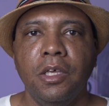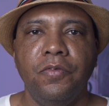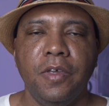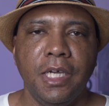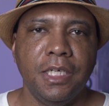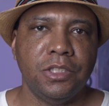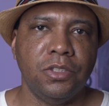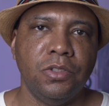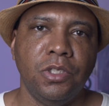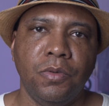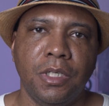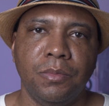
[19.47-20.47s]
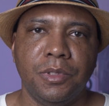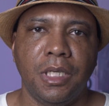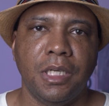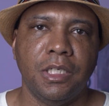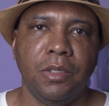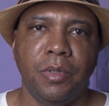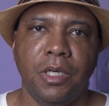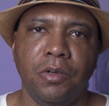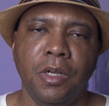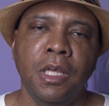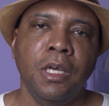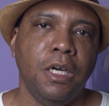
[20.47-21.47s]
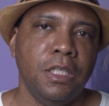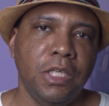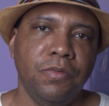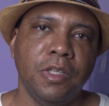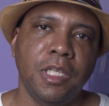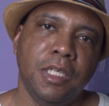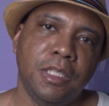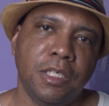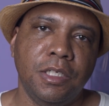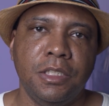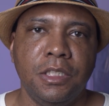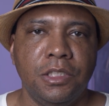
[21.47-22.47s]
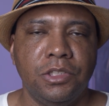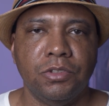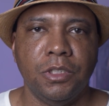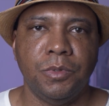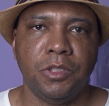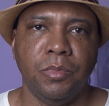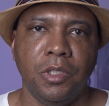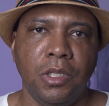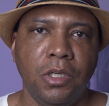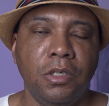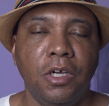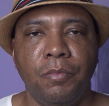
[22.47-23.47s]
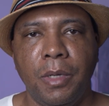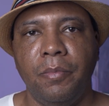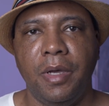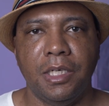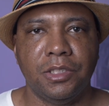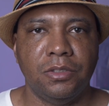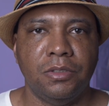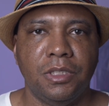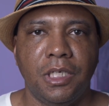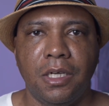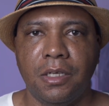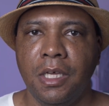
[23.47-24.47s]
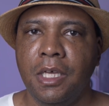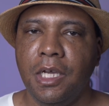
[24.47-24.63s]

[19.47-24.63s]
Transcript: If you guys don't know what I'm talking about, I'll leave a link down in the description below of my Maxon talk.